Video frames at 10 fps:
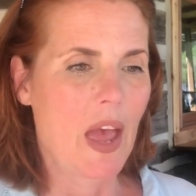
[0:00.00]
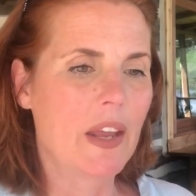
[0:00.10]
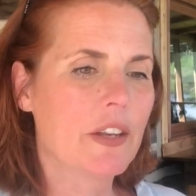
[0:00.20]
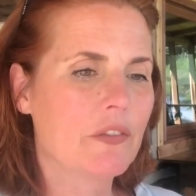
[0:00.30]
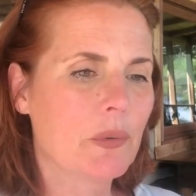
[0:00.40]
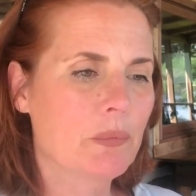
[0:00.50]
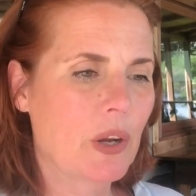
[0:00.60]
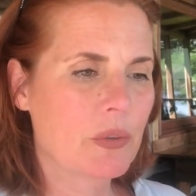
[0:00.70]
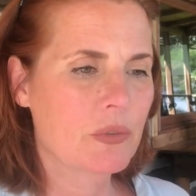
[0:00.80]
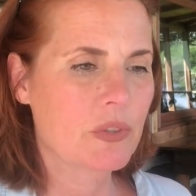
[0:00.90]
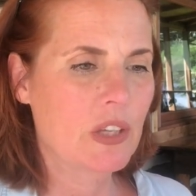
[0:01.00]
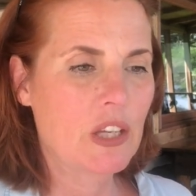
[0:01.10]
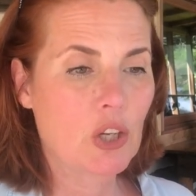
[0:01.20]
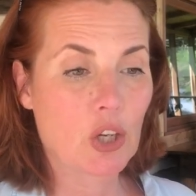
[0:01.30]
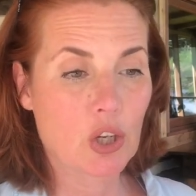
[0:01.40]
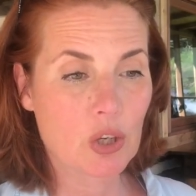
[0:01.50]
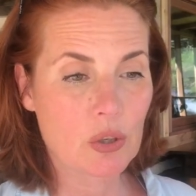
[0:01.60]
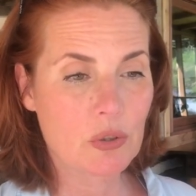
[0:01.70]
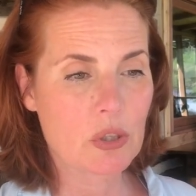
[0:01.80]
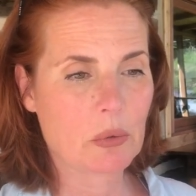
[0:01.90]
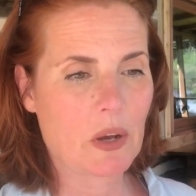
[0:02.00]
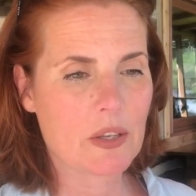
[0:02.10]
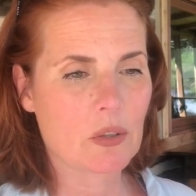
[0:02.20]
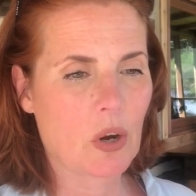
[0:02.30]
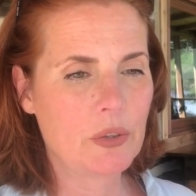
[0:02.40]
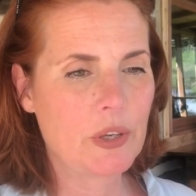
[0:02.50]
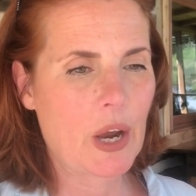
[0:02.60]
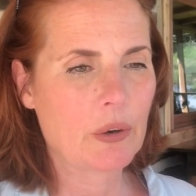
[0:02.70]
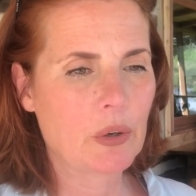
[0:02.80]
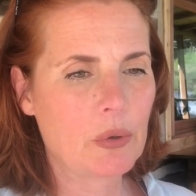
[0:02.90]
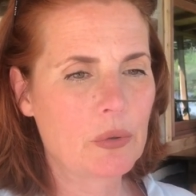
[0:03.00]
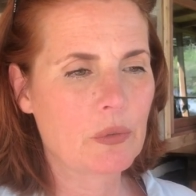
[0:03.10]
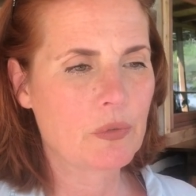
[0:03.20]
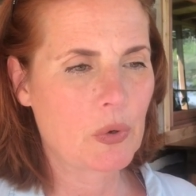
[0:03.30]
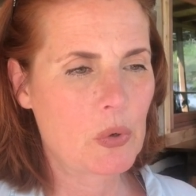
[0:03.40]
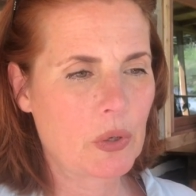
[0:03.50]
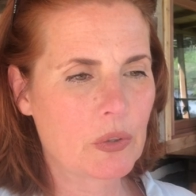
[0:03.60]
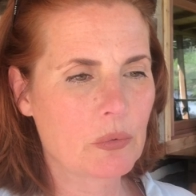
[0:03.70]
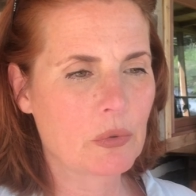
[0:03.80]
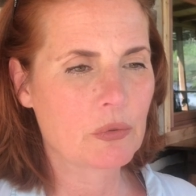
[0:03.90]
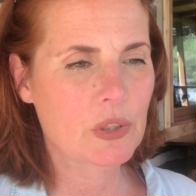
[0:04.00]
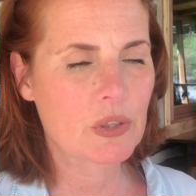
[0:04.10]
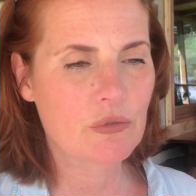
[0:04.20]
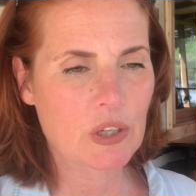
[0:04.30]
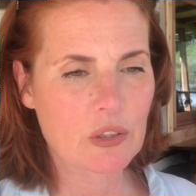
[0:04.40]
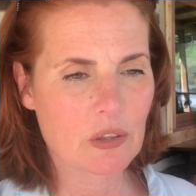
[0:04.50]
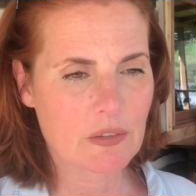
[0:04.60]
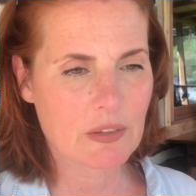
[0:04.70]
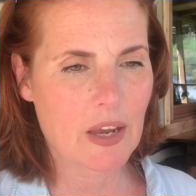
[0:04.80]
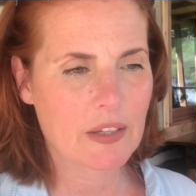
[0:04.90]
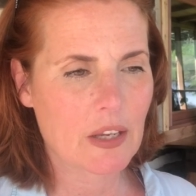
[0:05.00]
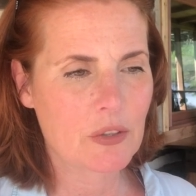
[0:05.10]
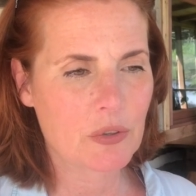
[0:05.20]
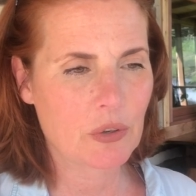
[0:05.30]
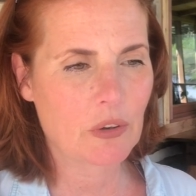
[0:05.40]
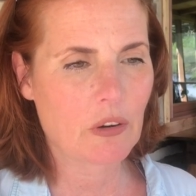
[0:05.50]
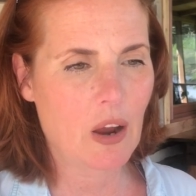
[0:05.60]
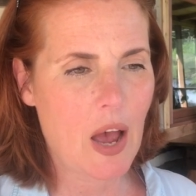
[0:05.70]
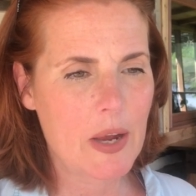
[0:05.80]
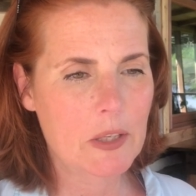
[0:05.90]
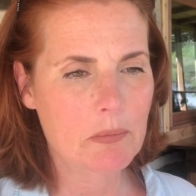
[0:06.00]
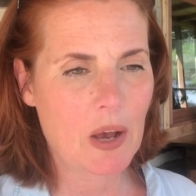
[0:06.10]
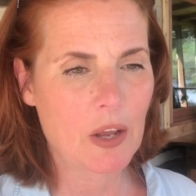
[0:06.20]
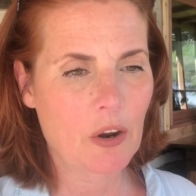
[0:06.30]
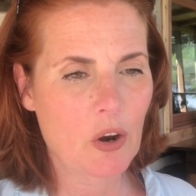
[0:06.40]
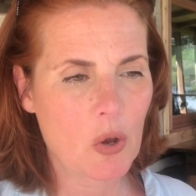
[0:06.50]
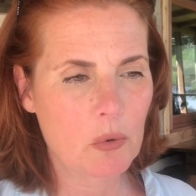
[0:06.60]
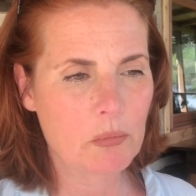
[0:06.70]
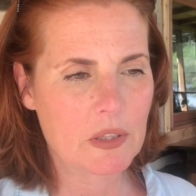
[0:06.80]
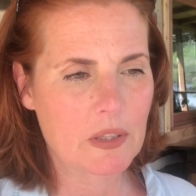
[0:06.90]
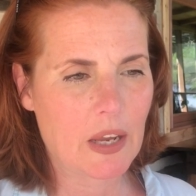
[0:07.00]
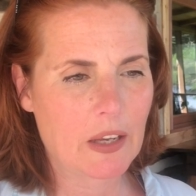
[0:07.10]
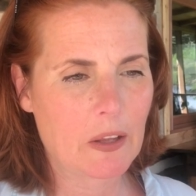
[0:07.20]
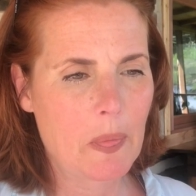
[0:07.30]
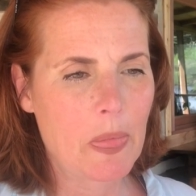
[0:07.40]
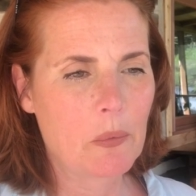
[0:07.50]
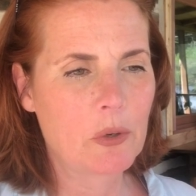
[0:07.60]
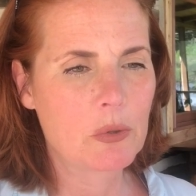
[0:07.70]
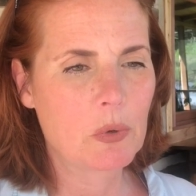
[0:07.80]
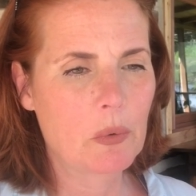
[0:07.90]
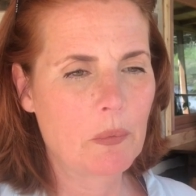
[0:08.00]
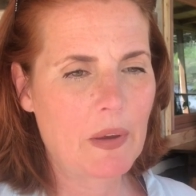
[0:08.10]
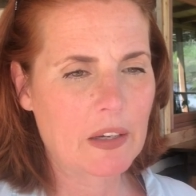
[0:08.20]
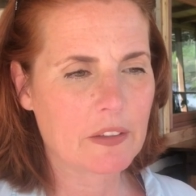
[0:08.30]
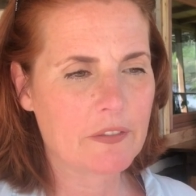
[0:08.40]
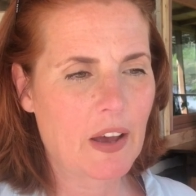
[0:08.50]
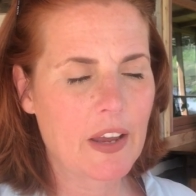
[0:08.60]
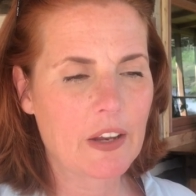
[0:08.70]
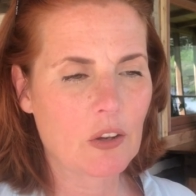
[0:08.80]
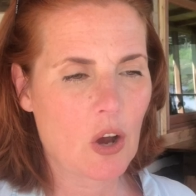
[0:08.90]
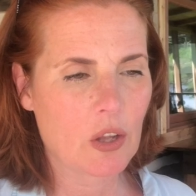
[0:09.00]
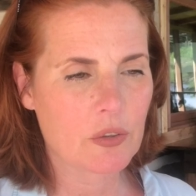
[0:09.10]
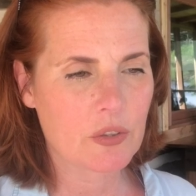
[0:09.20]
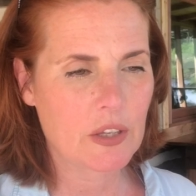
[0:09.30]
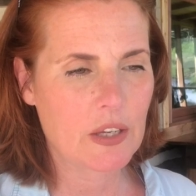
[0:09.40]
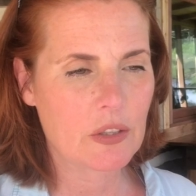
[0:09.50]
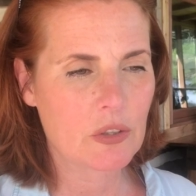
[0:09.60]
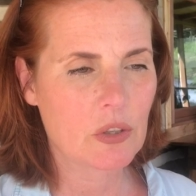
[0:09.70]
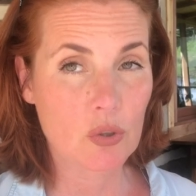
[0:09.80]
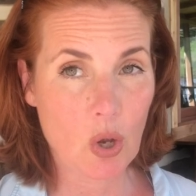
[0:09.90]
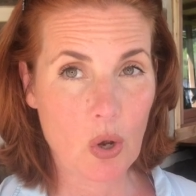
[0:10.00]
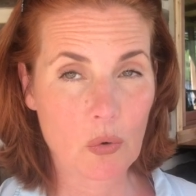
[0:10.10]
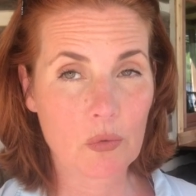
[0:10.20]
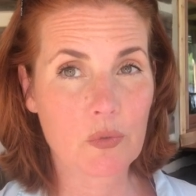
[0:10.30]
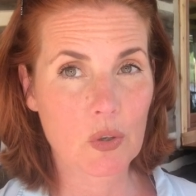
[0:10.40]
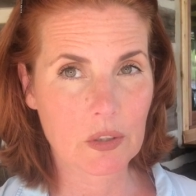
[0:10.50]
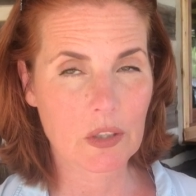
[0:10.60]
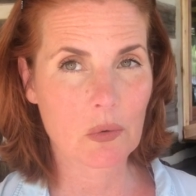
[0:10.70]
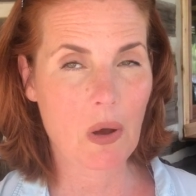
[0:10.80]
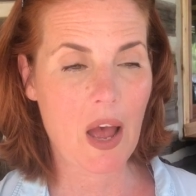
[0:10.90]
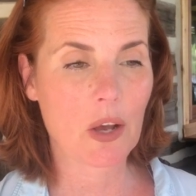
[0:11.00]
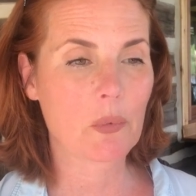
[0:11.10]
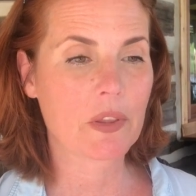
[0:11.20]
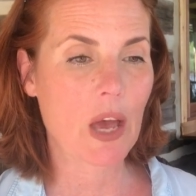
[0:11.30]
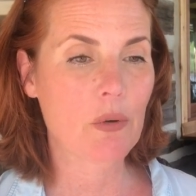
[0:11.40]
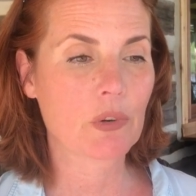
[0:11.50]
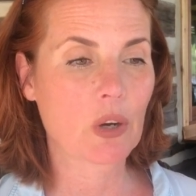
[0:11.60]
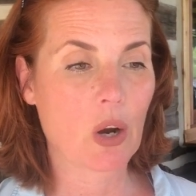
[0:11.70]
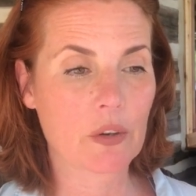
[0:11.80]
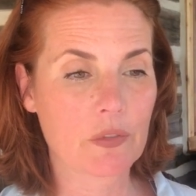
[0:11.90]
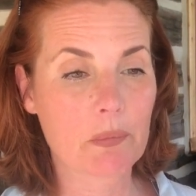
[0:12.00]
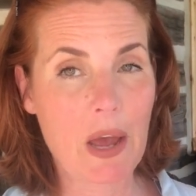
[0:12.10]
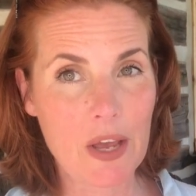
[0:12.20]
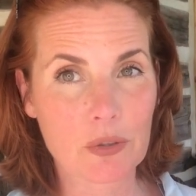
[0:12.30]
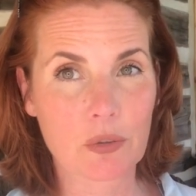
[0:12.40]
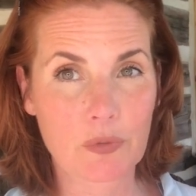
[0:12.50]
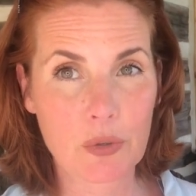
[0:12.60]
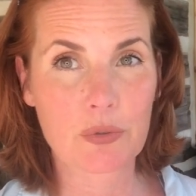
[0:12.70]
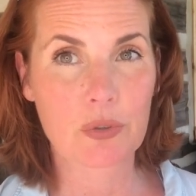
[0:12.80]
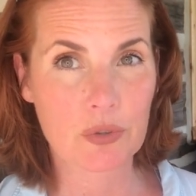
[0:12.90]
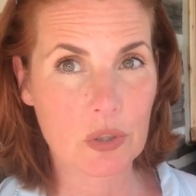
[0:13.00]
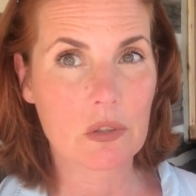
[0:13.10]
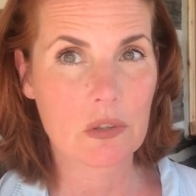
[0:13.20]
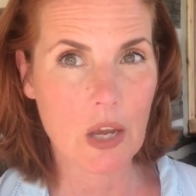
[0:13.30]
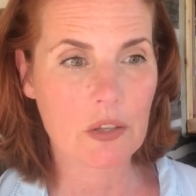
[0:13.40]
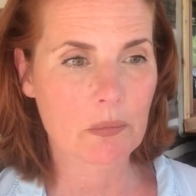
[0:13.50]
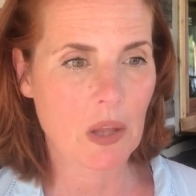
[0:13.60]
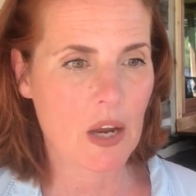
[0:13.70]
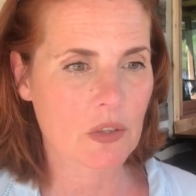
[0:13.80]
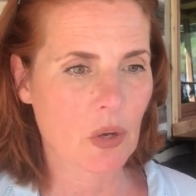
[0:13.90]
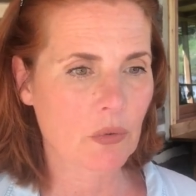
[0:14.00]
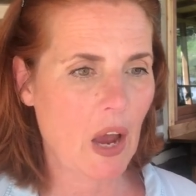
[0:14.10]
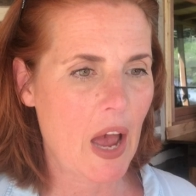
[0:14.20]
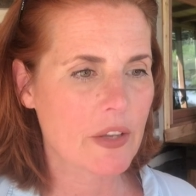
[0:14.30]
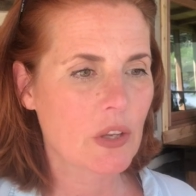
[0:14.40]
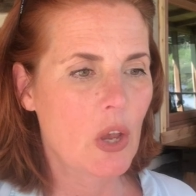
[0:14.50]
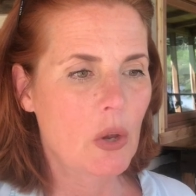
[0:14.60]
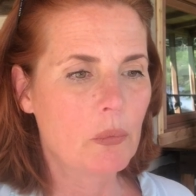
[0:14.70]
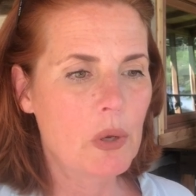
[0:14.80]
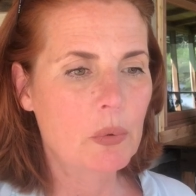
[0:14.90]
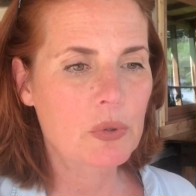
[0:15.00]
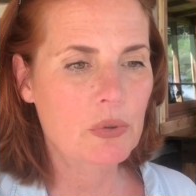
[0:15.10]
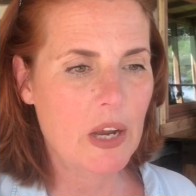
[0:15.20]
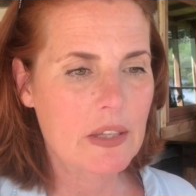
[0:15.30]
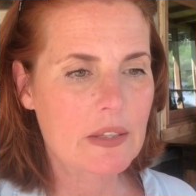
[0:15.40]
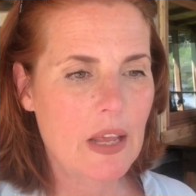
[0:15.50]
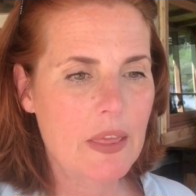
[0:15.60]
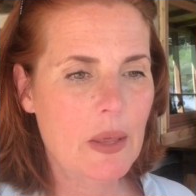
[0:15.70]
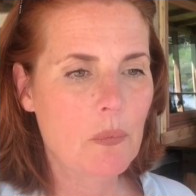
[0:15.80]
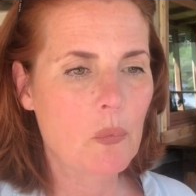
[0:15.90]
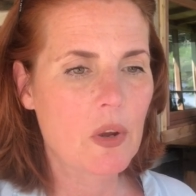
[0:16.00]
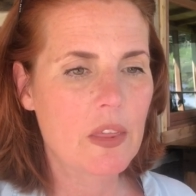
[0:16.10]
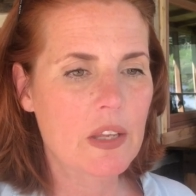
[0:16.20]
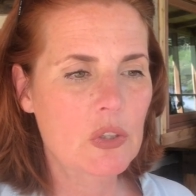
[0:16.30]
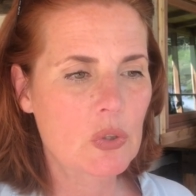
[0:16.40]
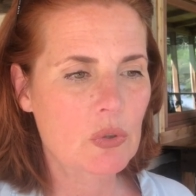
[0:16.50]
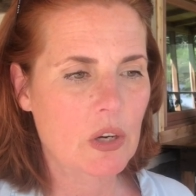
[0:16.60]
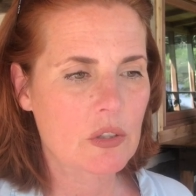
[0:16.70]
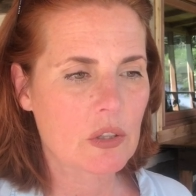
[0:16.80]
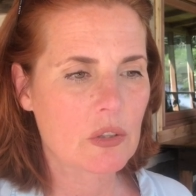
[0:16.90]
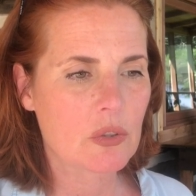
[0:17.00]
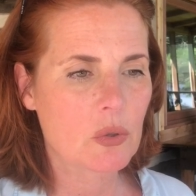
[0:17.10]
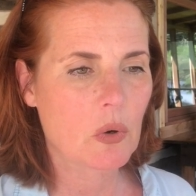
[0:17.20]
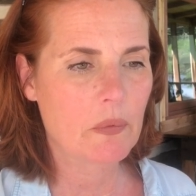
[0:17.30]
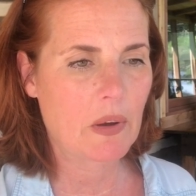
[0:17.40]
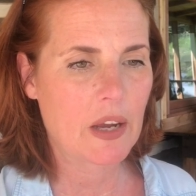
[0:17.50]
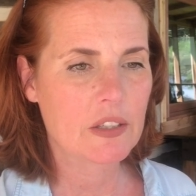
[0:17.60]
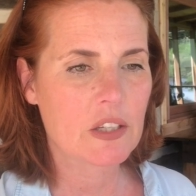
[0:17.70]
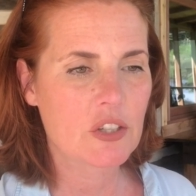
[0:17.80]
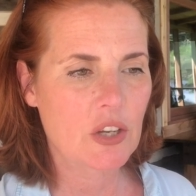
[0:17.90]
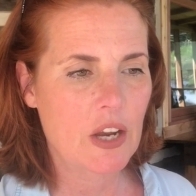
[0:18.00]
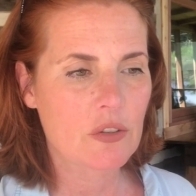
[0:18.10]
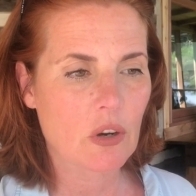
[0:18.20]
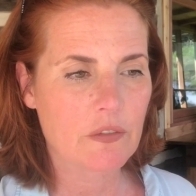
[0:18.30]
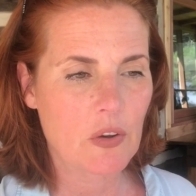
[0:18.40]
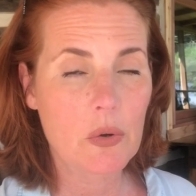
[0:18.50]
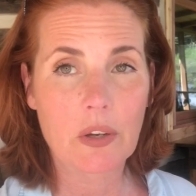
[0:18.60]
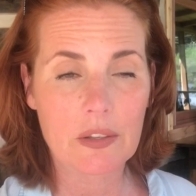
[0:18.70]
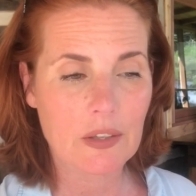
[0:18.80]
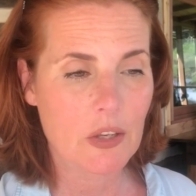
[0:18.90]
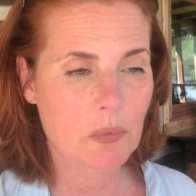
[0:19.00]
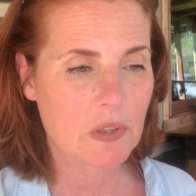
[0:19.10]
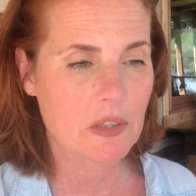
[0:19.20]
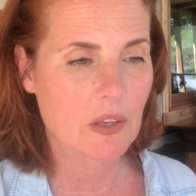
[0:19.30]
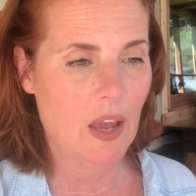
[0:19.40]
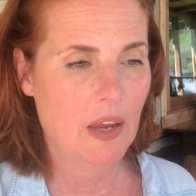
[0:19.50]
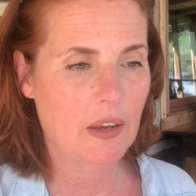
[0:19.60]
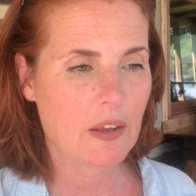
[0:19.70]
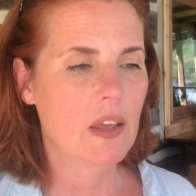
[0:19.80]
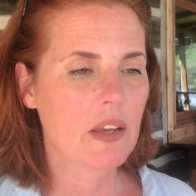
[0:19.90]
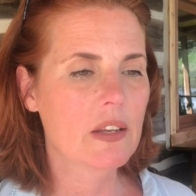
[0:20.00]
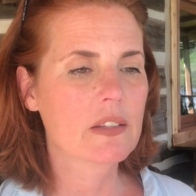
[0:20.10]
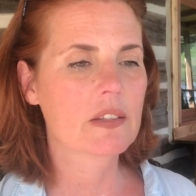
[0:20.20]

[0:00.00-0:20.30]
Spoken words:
And if a brother's sin occurs to us, our narrowed focus will restrict our sight and turn our eyes upon our own mistake, which we will magnify and call our sins. So, for a little while, without regard for past or future should such blocks arise, we will transcend them with instructions to our mind to change our focus, as we say, it is